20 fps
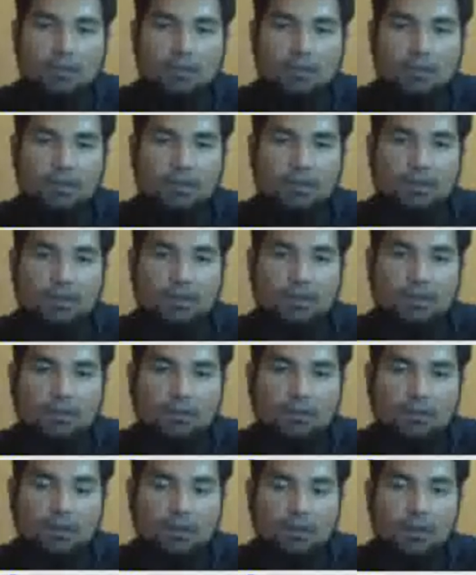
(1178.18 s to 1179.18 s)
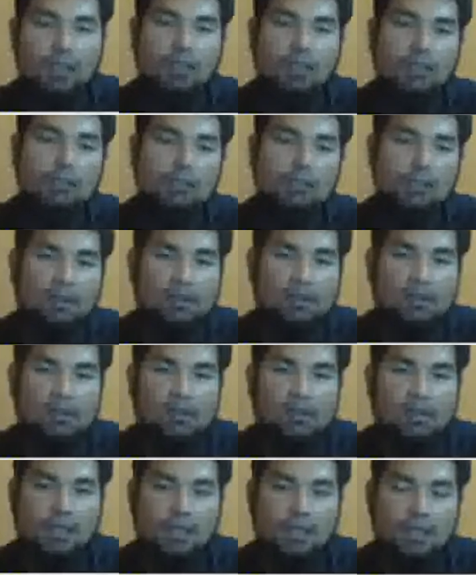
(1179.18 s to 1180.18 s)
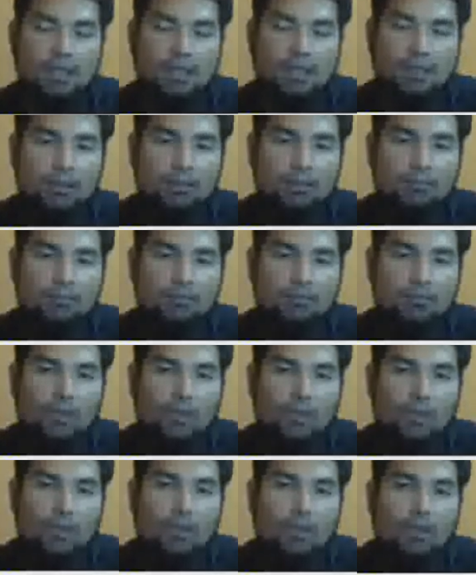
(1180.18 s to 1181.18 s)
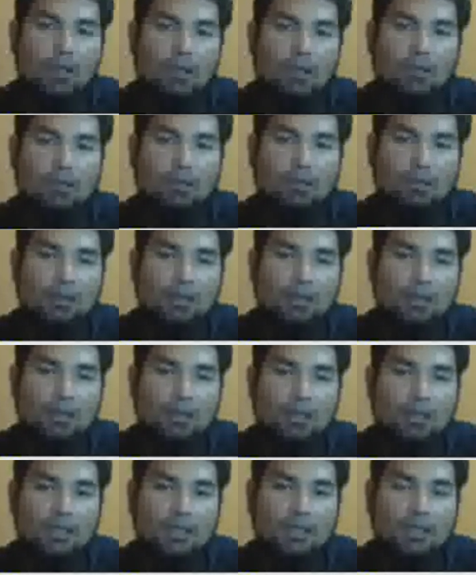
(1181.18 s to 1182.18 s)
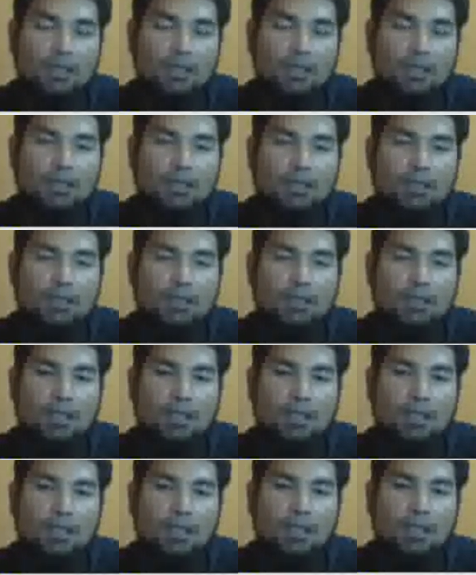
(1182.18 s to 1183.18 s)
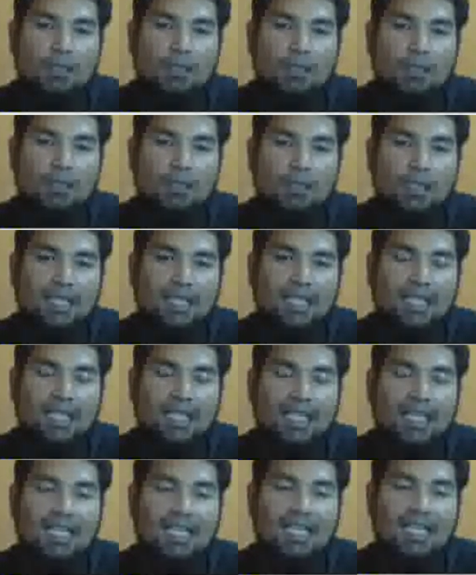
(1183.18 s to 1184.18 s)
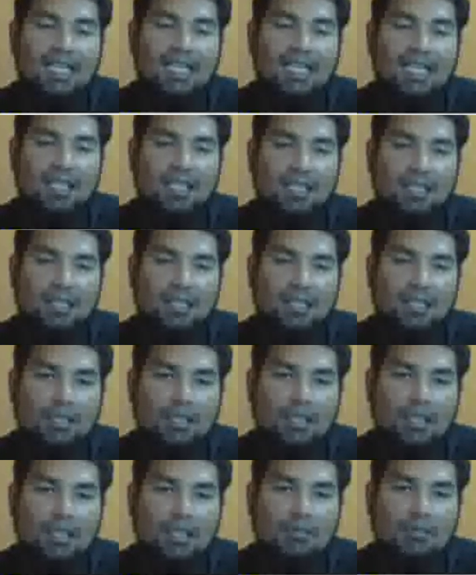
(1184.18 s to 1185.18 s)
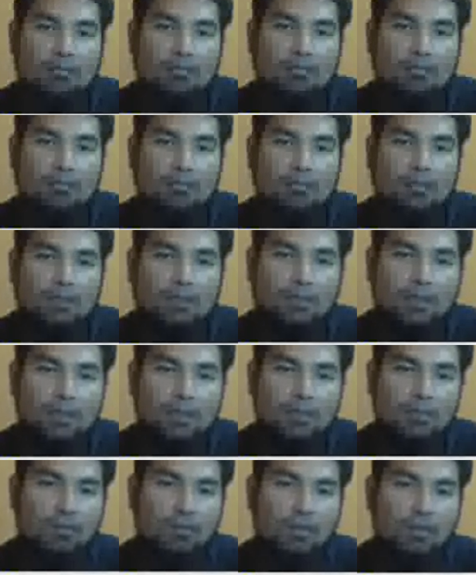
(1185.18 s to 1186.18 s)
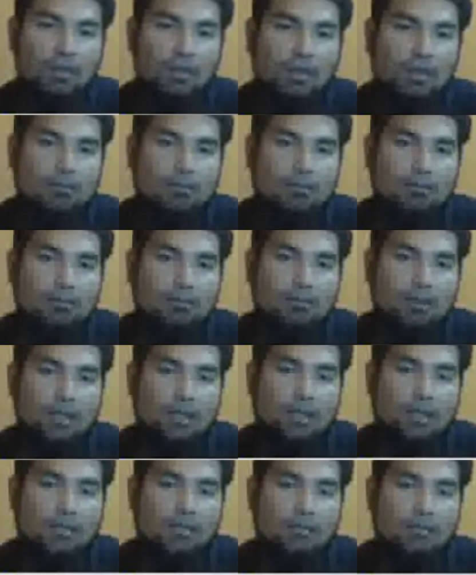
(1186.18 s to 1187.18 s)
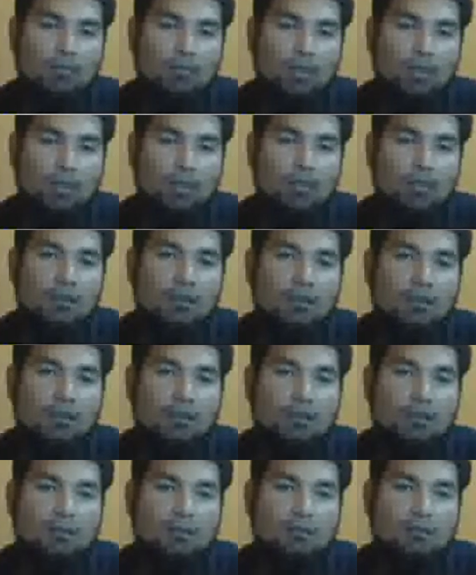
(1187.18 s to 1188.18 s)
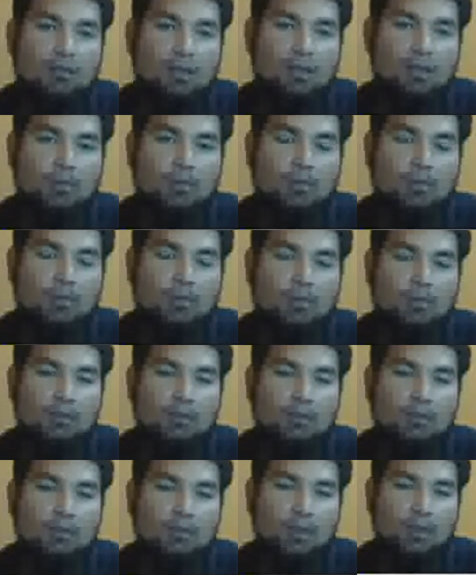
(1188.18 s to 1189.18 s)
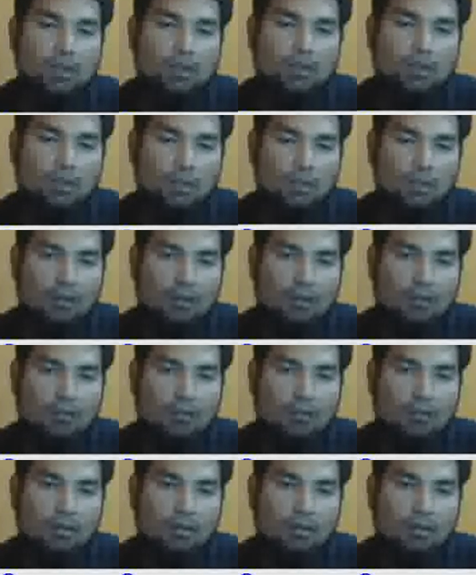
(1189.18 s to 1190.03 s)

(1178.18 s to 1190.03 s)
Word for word: signal of, like a crescent signal here. Ghai, real, okay, to the lam. Mar, meme, to the gha.